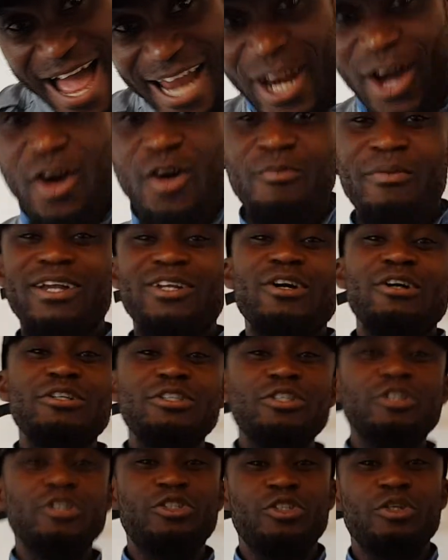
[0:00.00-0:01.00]
Hello, my
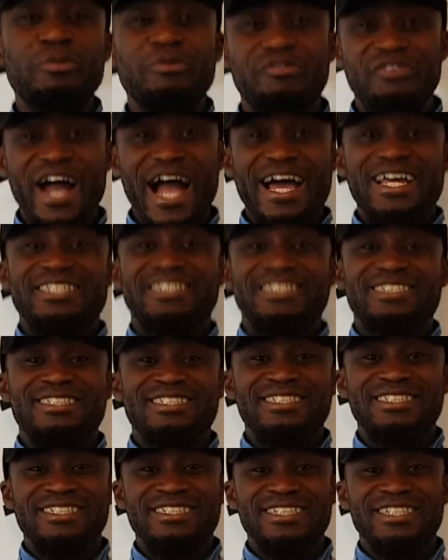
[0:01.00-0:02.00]
non-YouTube
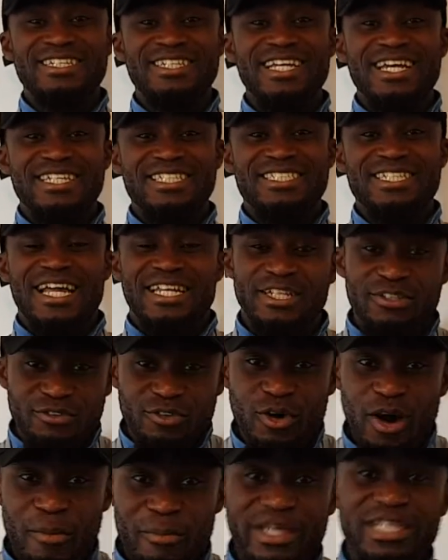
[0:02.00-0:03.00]
fans. Yes, I just
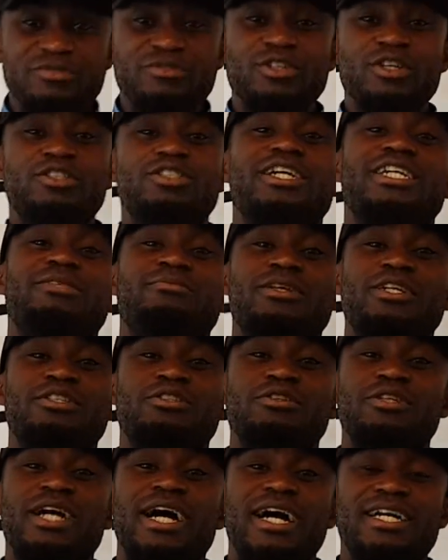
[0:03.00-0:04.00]
thought i would make a video to explain
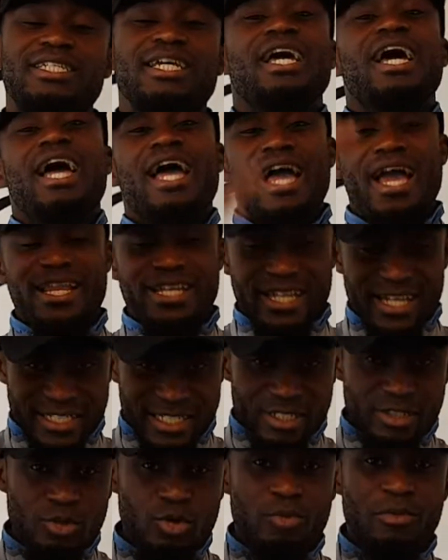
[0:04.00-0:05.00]
to you guys.
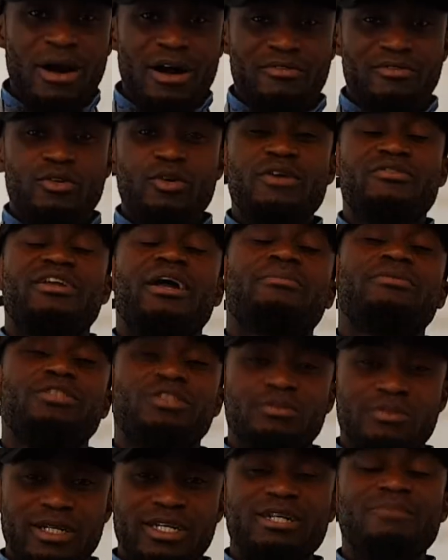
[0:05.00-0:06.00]
Yes, it's all my fault. If it happens
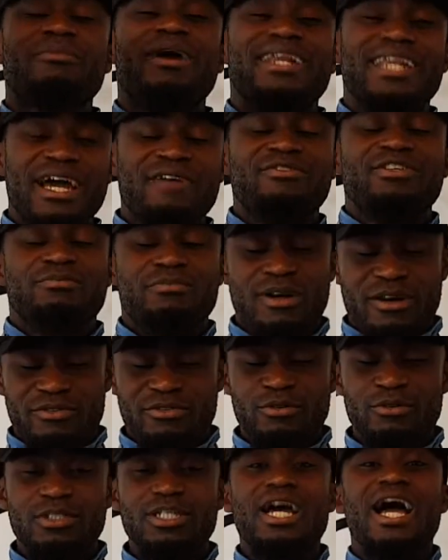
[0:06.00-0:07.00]
to me in my life, it's my
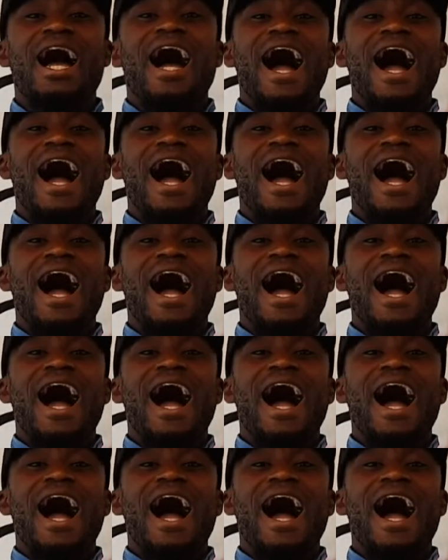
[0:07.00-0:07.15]
fault.